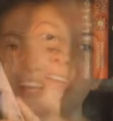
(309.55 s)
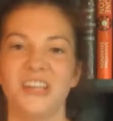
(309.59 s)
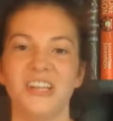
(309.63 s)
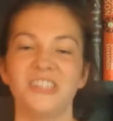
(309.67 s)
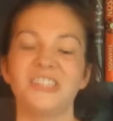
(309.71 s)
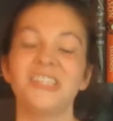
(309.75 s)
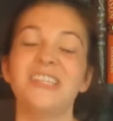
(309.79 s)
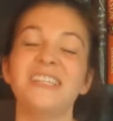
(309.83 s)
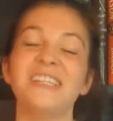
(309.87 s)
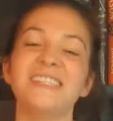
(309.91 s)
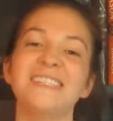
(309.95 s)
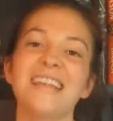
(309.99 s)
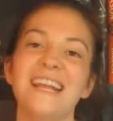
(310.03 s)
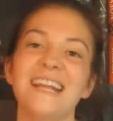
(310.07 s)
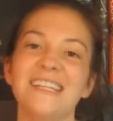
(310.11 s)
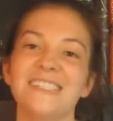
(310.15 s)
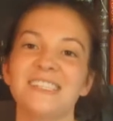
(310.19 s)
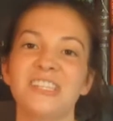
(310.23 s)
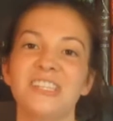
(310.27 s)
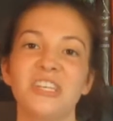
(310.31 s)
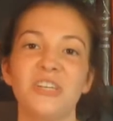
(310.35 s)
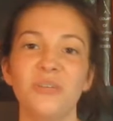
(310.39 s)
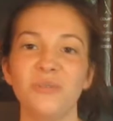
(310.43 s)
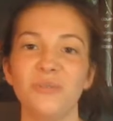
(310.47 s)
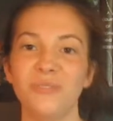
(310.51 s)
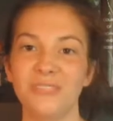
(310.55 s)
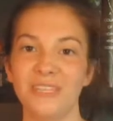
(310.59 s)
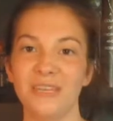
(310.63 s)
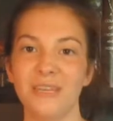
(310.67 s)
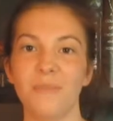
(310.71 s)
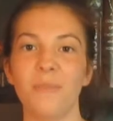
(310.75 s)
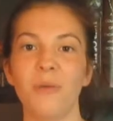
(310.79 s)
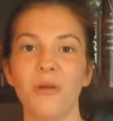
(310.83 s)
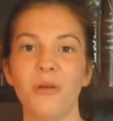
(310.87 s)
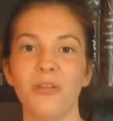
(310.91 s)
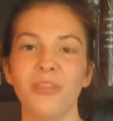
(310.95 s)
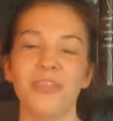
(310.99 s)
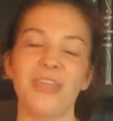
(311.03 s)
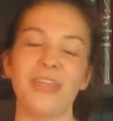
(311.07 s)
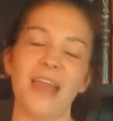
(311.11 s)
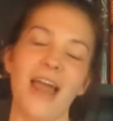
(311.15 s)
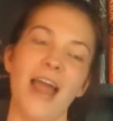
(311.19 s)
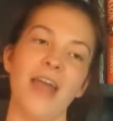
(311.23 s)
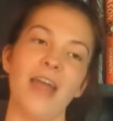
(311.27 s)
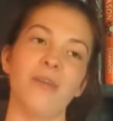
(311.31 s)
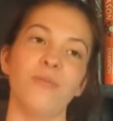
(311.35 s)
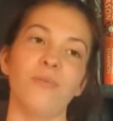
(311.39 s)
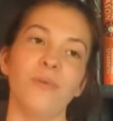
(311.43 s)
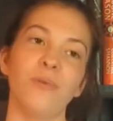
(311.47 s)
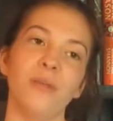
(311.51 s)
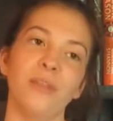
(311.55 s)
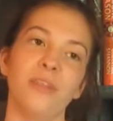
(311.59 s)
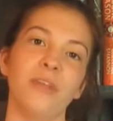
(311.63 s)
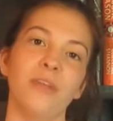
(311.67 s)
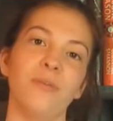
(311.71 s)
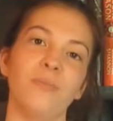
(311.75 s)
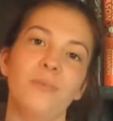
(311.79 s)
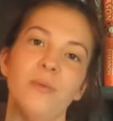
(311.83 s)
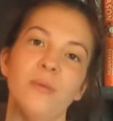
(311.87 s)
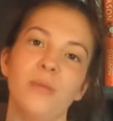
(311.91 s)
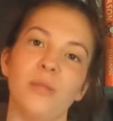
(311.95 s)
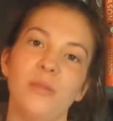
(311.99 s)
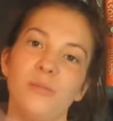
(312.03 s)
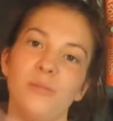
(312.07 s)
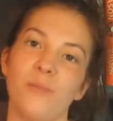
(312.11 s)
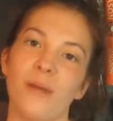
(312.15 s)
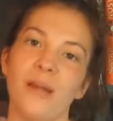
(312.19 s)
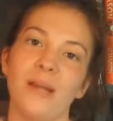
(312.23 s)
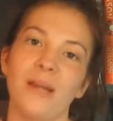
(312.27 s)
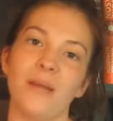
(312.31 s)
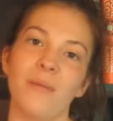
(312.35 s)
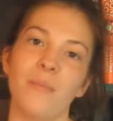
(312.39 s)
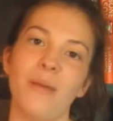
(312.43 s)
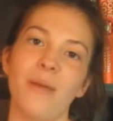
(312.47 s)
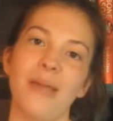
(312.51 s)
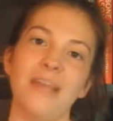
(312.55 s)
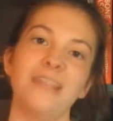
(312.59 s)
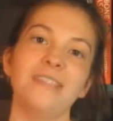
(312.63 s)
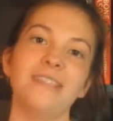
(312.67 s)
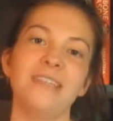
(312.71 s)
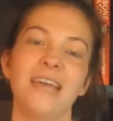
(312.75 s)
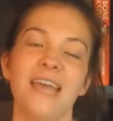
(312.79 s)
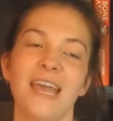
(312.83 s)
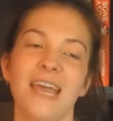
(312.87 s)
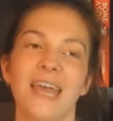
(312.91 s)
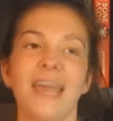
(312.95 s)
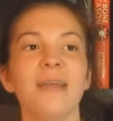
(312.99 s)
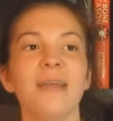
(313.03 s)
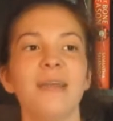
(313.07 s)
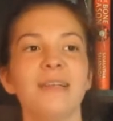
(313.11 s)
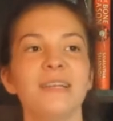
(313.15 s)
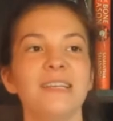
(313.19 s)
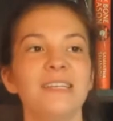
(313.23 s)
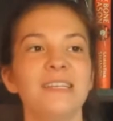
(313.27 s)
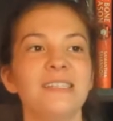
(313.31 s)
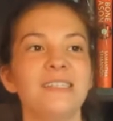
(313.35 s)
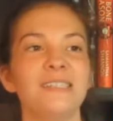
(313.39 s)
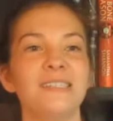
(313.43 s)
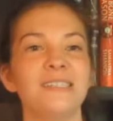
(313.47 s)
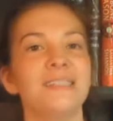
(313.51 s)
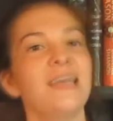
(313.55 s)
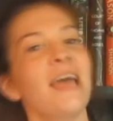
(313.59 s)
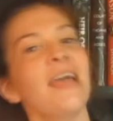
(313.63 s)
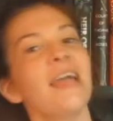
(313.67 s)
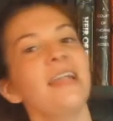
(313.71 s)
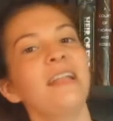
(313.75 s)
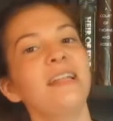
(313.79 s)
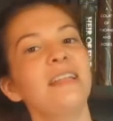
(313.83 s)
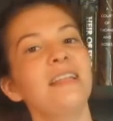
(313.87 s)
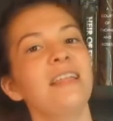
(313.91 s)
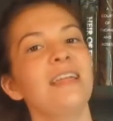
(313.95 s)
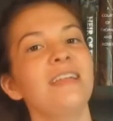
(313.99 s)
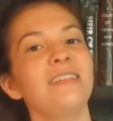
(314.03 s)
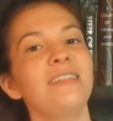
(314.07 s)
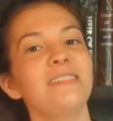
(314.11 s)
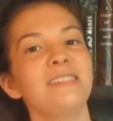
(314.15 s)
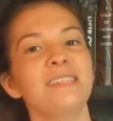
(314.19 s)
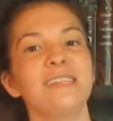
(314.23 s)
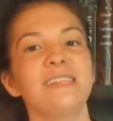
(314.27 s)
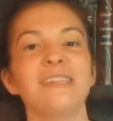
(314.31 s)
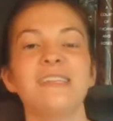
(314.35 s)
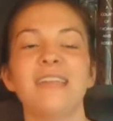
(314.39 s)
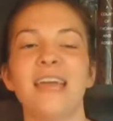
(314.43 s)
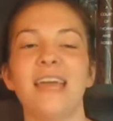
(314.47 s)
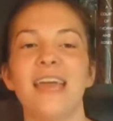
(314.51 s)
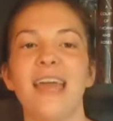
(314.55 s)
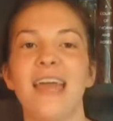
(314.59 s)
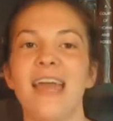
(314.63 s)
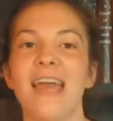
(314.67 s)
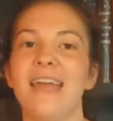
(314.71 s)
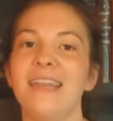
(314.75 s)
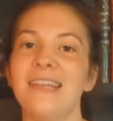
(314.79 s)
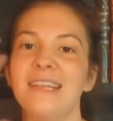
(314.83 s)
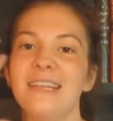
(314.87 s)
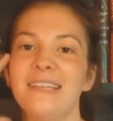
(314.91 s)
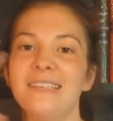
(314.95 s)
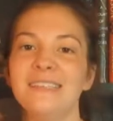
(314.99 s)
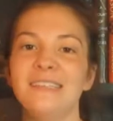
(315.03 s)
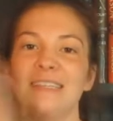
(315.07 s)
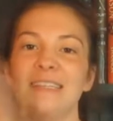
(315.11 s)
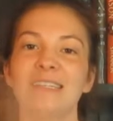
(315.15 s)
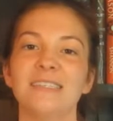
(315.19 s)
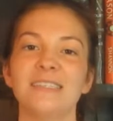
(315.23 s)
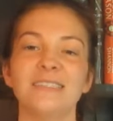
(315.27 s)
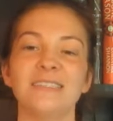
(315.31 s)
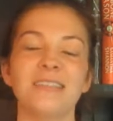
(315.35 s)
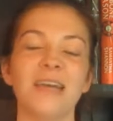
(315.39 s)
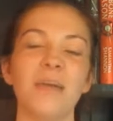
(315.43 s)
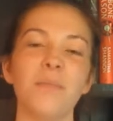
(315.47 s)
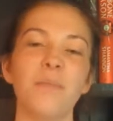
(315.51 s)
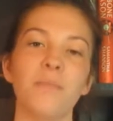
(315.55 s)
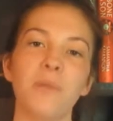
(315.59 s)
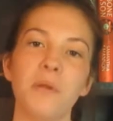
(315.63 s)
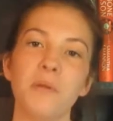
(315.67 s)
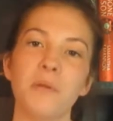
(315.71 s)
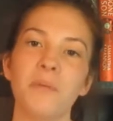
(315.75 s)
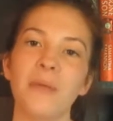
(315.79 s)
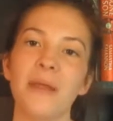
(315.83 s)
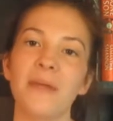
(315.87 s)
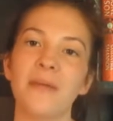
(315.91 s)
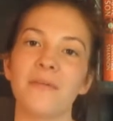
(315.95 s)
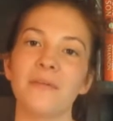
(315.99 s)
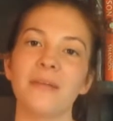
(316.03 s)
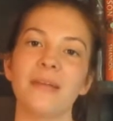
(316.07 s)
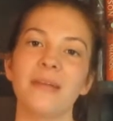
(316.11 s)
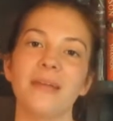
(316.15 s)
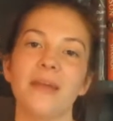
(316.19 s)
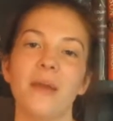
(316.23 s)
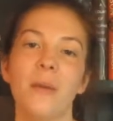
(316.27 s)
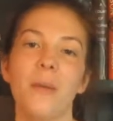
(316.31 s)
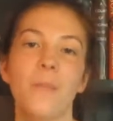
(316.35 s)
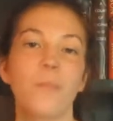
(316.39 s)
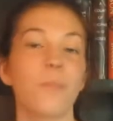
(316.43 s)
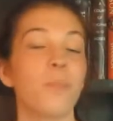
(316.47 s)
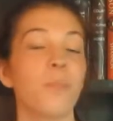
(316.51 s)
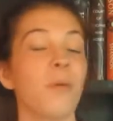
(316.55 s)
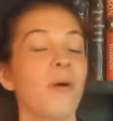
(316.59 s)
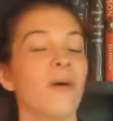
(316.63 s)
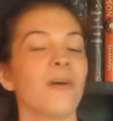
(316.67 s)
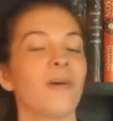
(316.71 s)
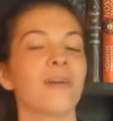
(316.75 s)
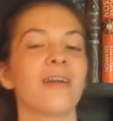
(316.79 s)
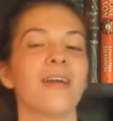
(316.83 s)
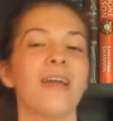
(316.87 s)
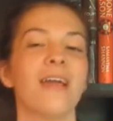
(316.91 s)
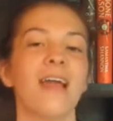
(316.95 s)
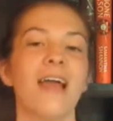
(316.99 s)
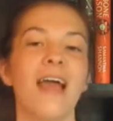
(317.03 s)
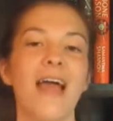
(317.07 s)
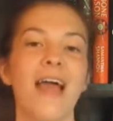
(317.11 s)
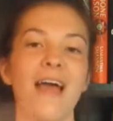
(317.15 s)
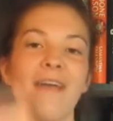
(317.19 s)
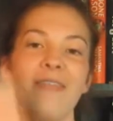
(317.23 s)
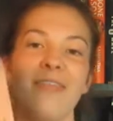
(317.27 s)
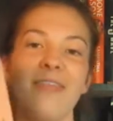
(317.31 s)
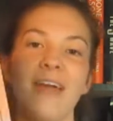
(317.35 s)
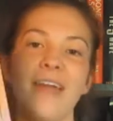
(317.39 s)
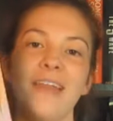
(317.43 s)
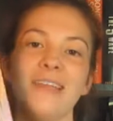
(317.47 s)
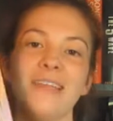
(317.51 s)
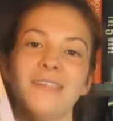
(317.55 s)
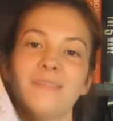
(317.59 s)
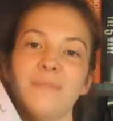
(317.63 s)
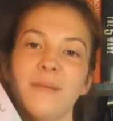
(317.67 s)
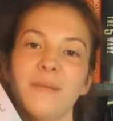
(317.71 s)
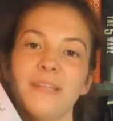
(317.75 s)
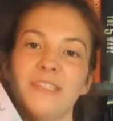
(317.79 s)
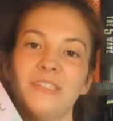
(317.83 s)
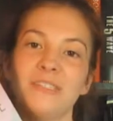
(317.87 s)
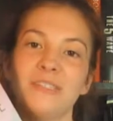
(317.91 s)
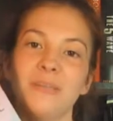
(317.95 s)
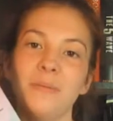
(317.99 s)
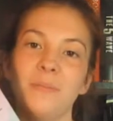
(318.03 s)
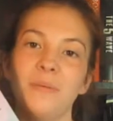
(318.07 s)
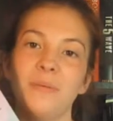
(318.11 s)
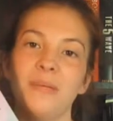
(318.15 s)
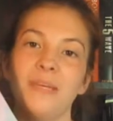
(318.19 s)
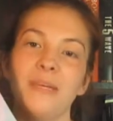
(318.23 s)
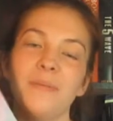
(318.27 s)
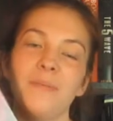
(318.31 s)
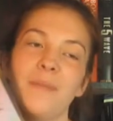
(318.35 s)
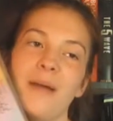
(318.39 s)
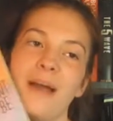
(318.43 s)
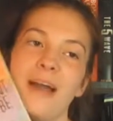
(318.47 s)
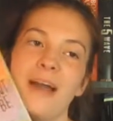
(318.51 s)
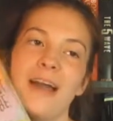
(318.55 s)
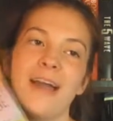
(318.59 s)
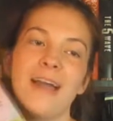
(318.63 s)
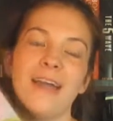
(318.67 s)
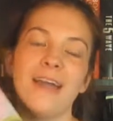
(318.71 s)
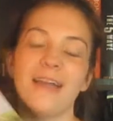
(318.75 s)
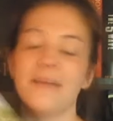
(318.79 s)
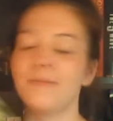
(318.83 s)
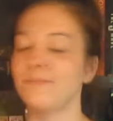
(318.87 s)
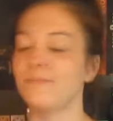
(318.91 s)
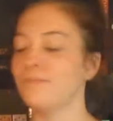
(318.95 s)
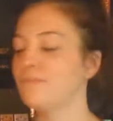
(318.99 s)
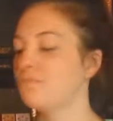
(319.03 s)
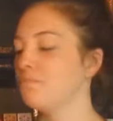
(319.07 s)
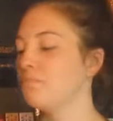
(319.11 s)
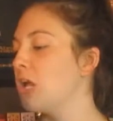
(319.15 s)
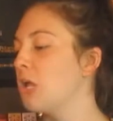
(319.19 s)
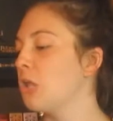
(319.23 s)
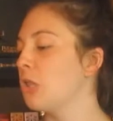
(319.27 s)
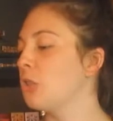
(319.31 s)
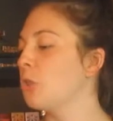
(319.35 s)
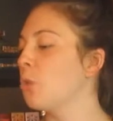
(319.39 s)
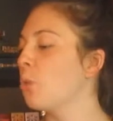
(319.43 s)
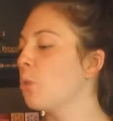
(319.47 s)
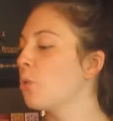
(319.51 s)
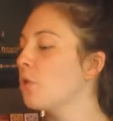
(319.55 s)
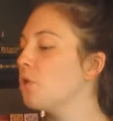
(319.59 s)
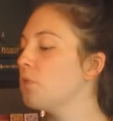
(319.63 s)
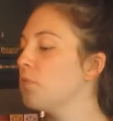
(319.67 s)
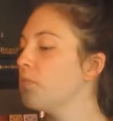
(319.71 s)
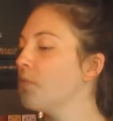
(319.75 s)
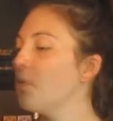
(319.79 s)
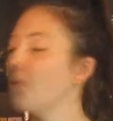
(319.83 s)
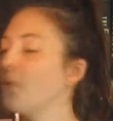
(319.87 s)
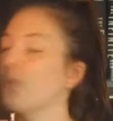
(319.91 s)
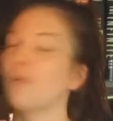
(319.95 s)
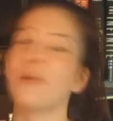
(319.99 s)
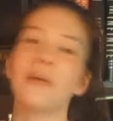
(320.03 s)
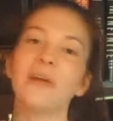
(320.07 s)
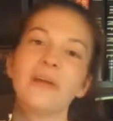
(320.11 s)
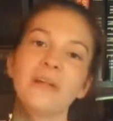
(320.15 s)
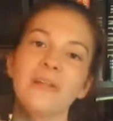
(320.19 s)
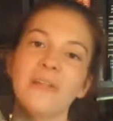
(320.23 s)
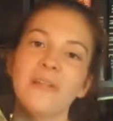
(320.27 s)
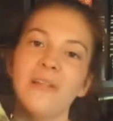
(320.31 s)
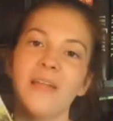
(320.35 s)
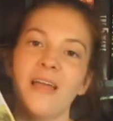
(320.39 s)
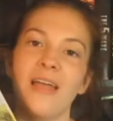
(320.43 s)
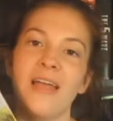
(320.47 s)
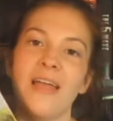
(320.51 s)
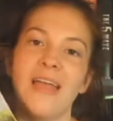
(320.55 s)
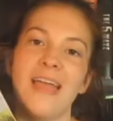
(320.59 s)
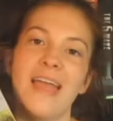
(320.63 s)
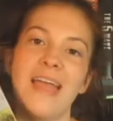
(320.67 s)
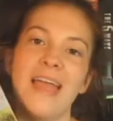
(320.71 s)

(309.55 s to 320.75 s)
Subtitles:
So this next cutesy book that I really, really recommend is set in London, and it is a contemporary book, and that is meant to be by Lauren Morrill.